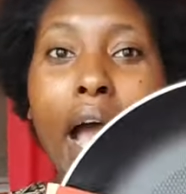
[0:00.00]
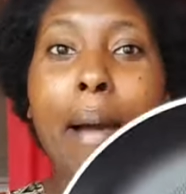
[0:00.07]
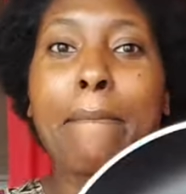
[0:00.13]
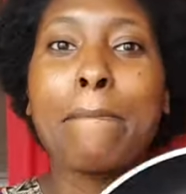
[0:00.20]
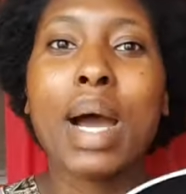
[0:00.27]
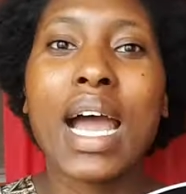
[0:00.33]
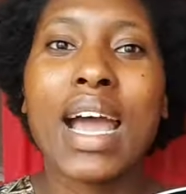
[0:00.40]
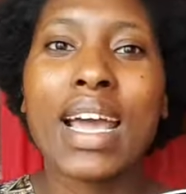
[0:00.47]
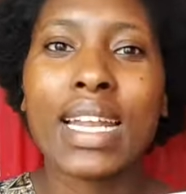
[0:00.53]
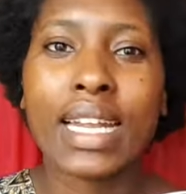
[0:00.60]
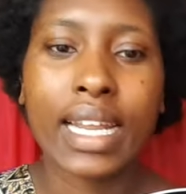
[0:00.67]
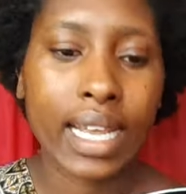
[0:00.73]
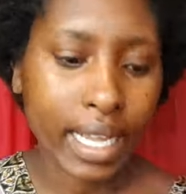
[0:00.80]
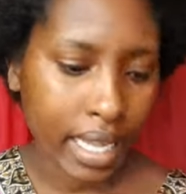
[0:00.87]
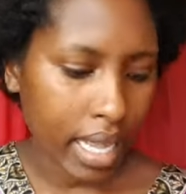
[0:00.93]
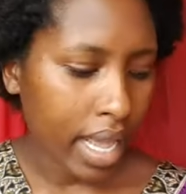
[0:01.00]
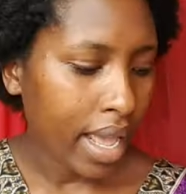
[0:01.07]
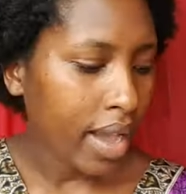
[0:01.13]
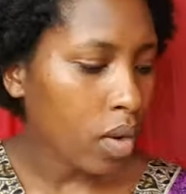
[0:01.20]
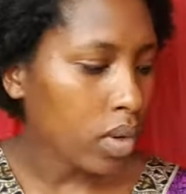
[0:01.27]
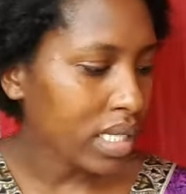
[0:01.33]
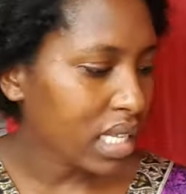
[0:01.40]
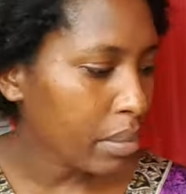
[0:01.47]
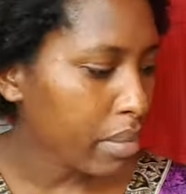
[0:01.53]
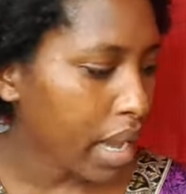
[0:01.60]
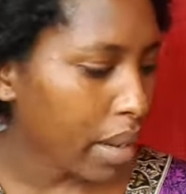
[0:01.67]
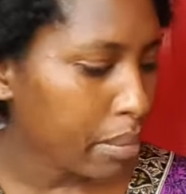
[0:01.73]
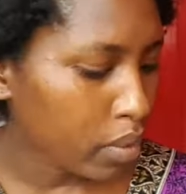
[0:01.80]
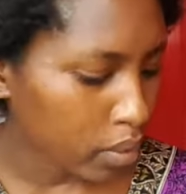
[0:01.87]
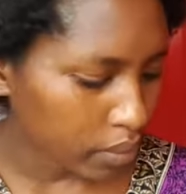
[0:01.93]
a pan. Kwa
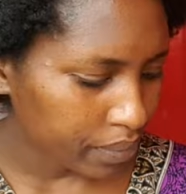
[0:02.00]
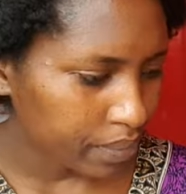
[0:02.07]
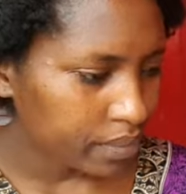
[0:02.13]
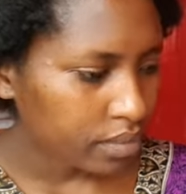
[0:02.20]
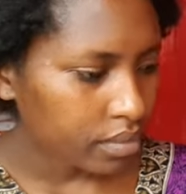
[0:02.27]
sababu...